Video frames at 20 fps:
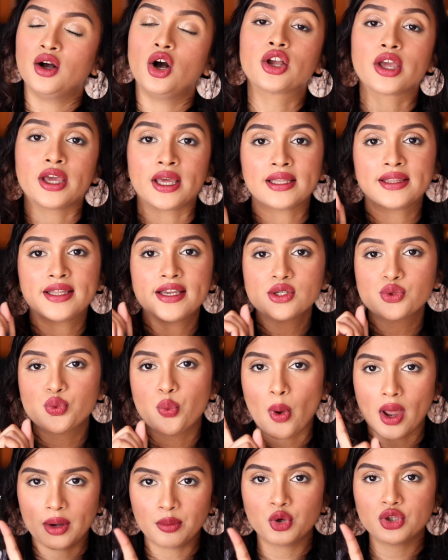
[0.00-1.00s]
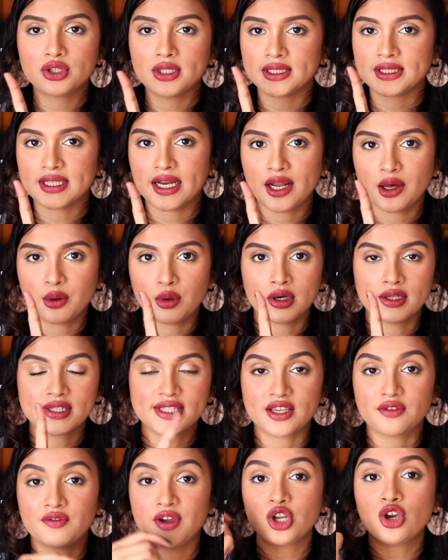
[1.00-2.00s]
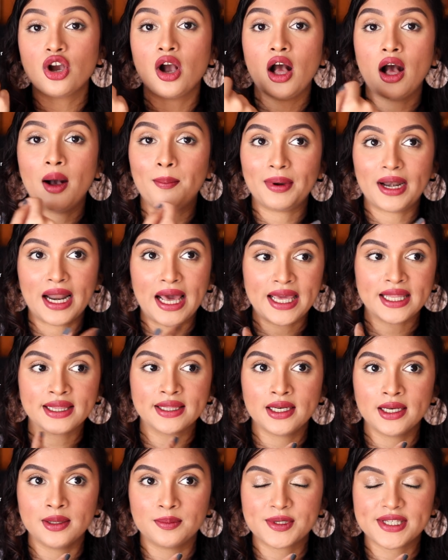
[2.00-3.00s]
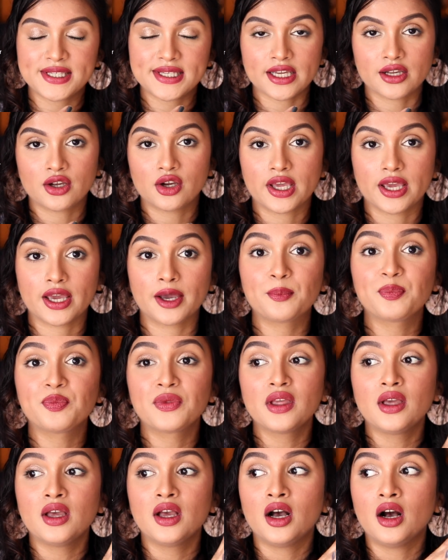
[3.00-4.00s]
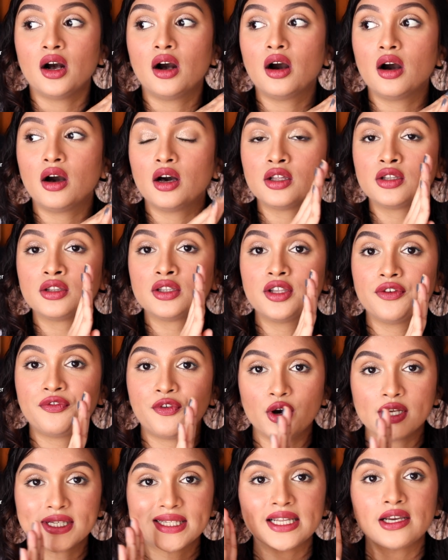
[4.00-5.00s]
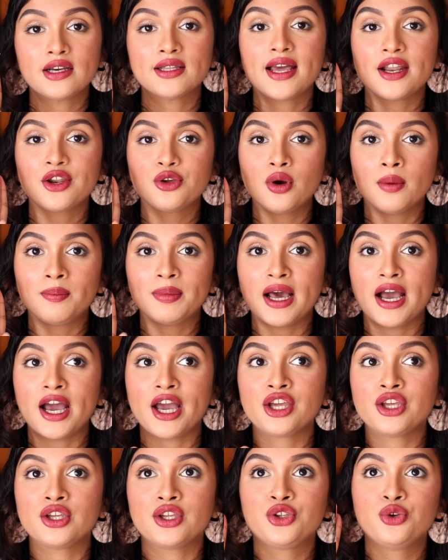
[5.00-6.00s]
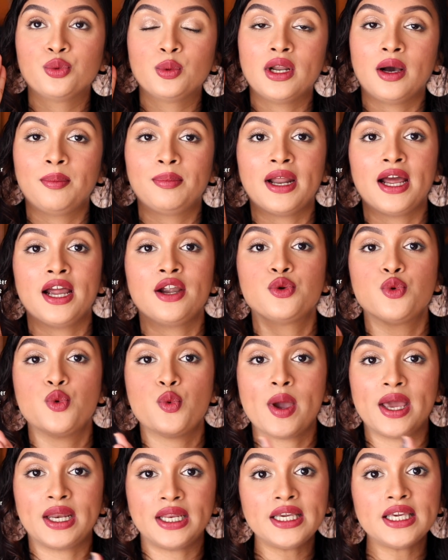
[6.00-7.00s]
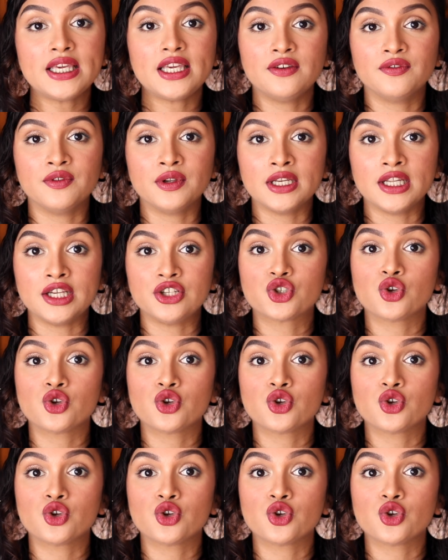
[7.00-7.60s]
Okay, there's one more thing that I want to say. When you're applying the lipstick, okay, the first layer that you apply, you will apply it very evenly.